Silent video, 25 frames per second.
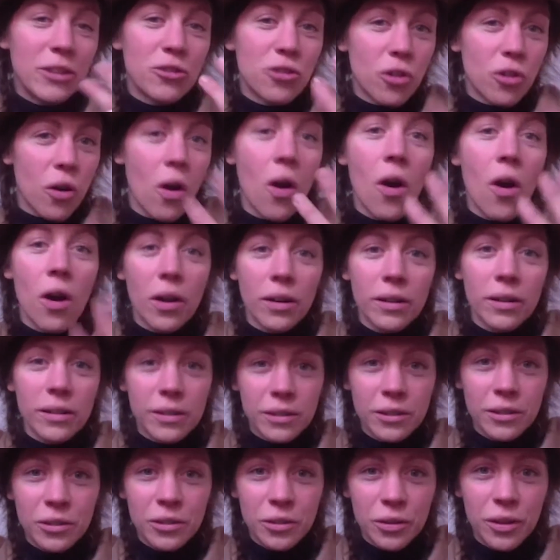
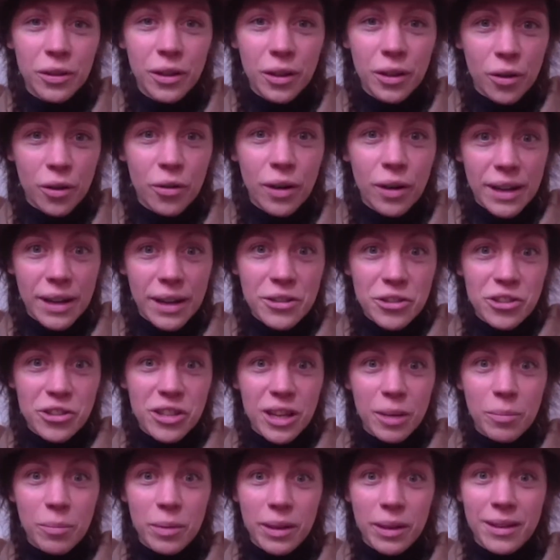drawn to your
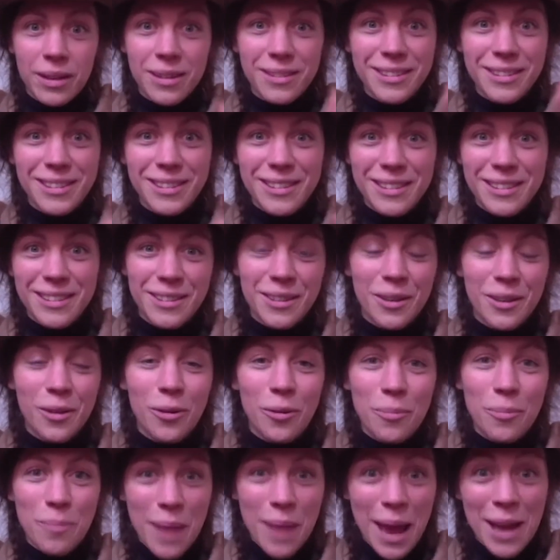energy because it's
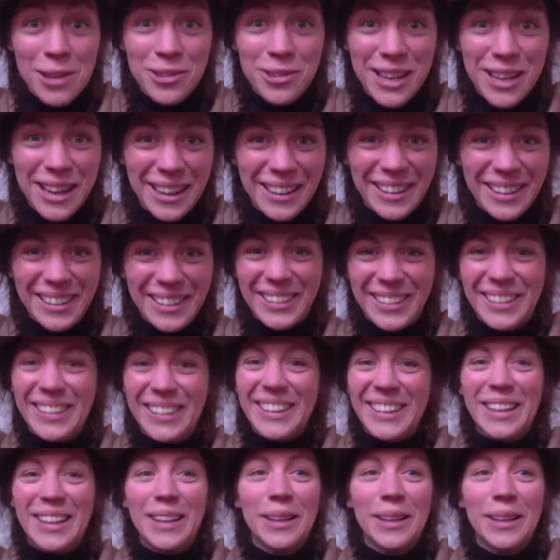so magic, you know.